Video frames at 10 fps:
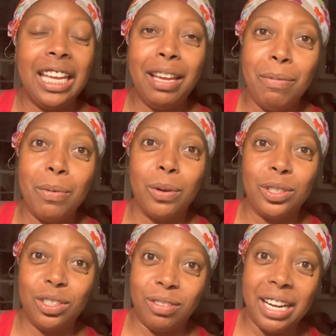It will
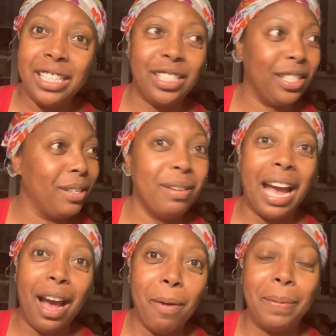stress you
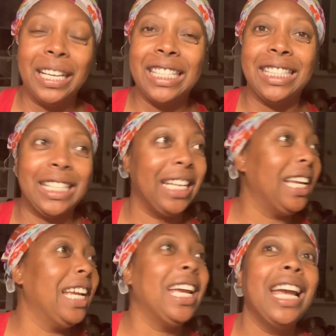out because
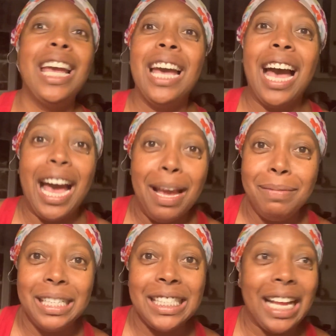see, I'm
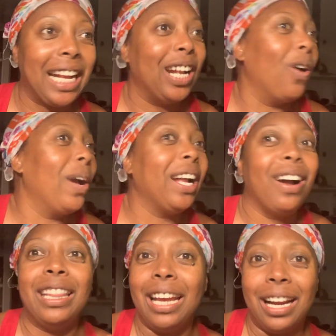just like going
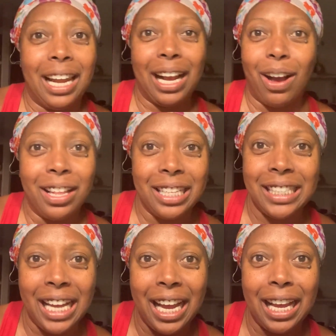on there like all the
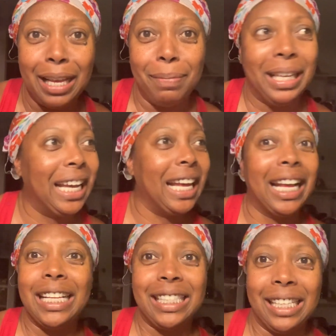time
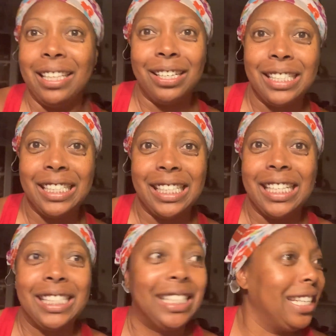because there's
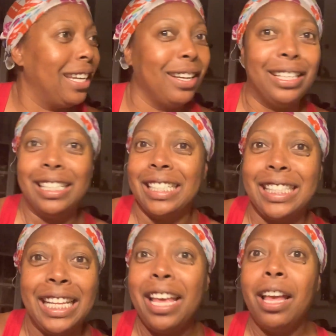just, you know, you
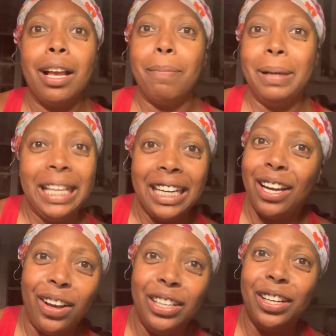just completed
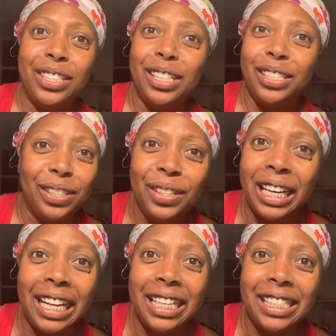all your to-do
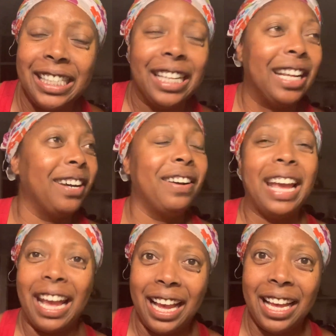list, you know,
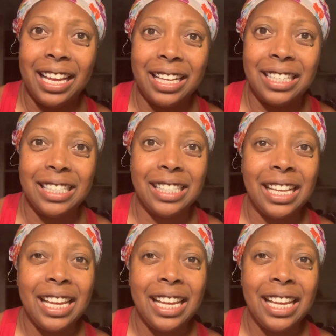and